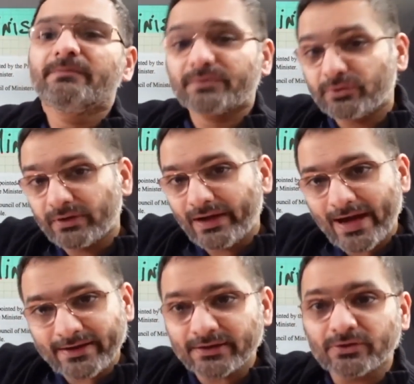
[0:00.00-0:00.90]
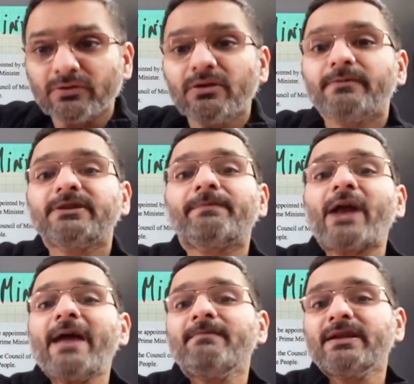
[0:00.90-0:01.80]
to relate it to the
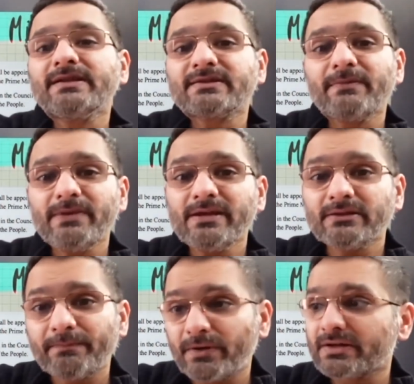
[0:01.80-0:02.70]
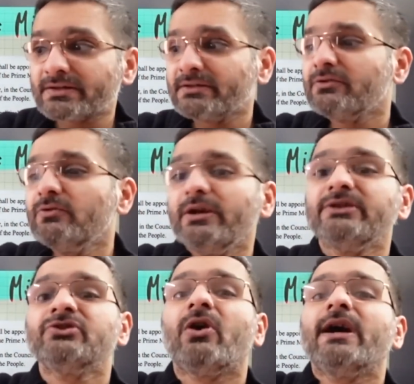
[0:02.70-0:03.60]
prime minister being the person who
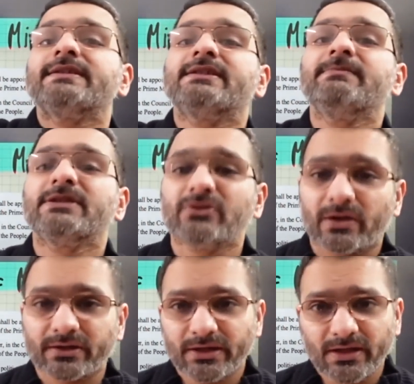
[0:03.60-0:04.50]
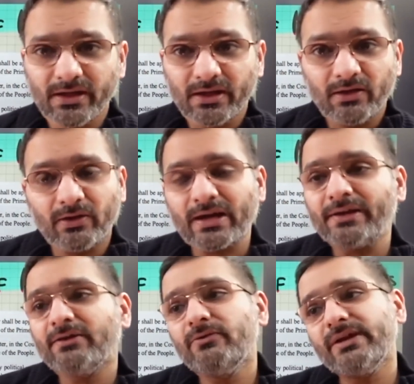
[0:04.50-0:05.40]
enjoys the majority, or
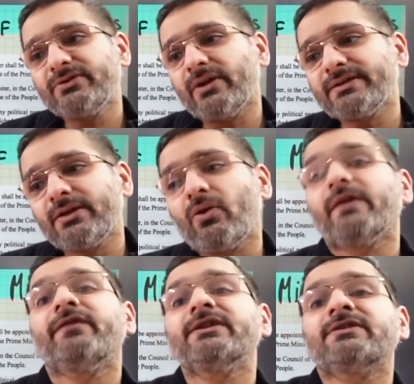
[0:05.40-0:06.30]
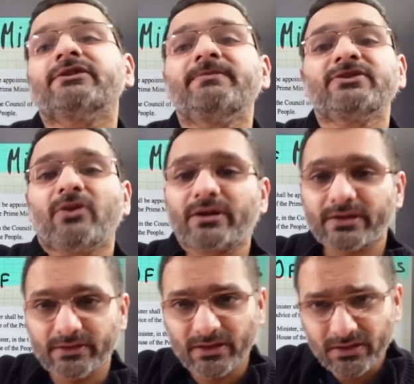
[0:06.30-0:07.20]
rather who enjoys the confidence of the majority
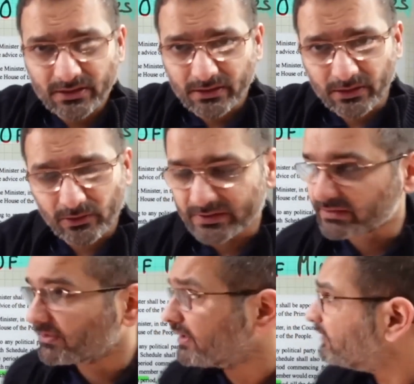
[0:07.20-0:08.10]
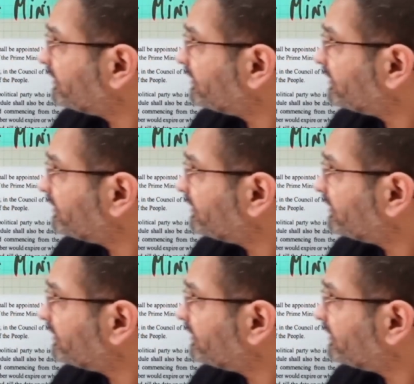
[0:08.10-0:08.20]
in the Lok Sabha. All